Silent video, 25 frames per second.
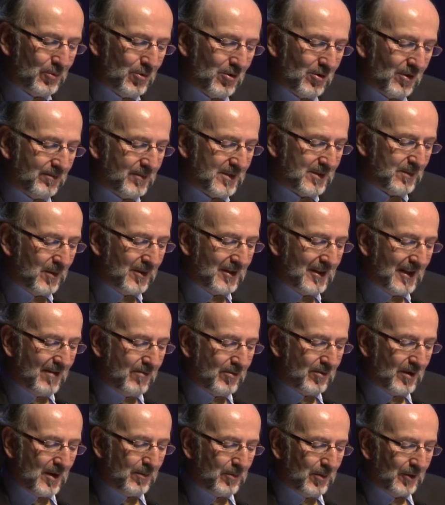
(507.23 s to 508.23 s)
the program has been
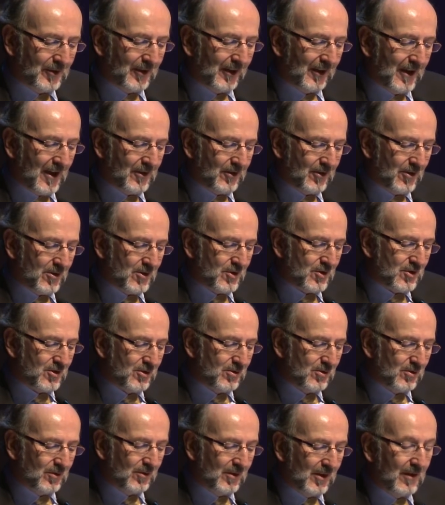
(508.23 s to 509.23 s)
deliberately put together
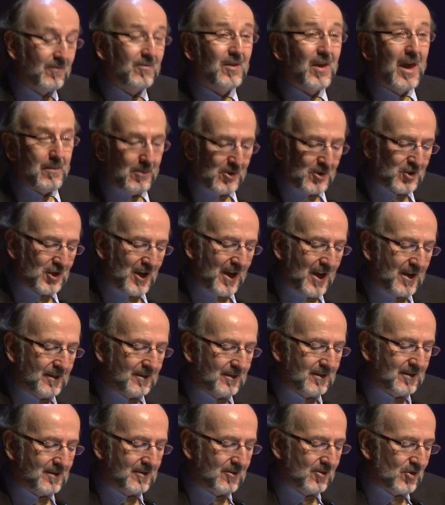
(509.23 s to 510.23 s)
to give them a
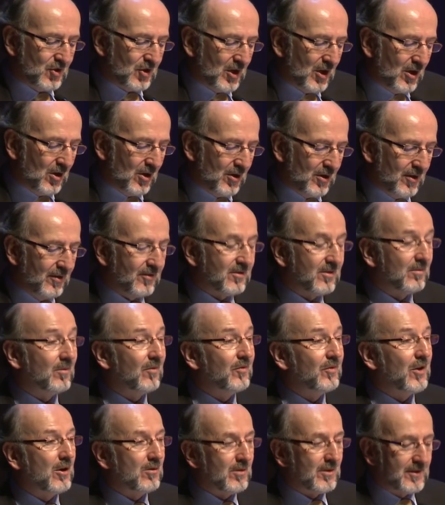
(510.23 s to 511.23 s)
chance to share some
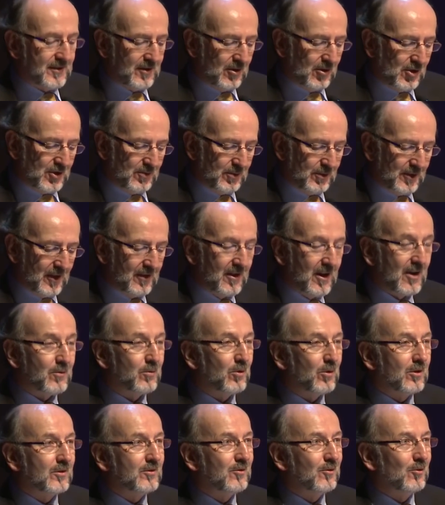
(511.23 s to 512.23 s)
of their research with the
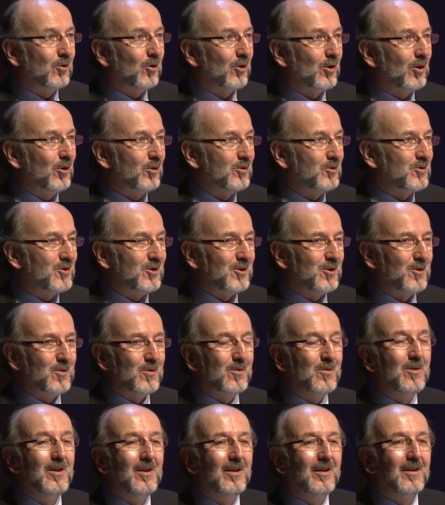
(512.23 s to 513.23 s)
network. So good luck to
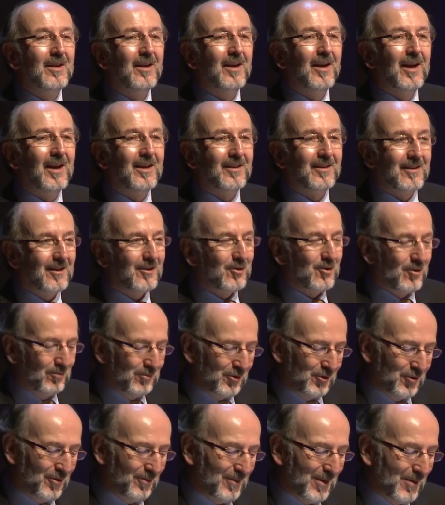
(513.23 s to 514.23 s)
you, and
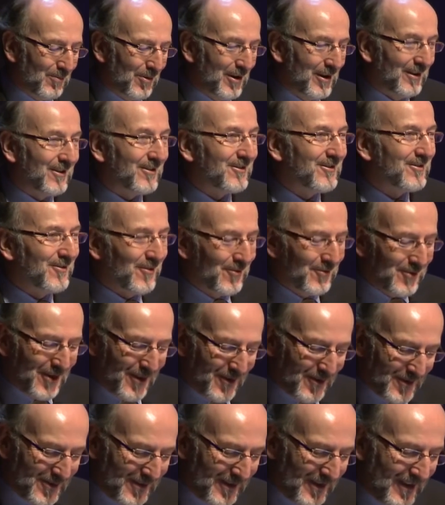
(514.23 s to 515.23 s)
you'll be brilliant, no
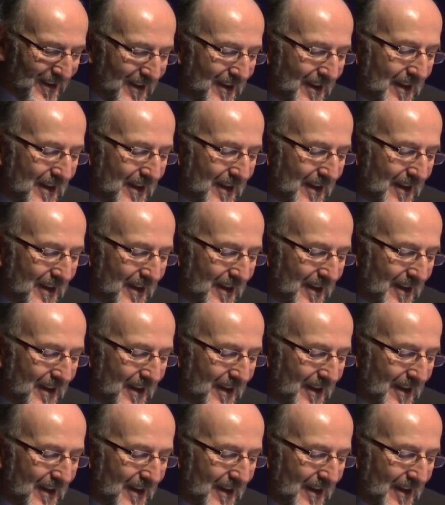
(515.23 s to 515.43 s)
doubt.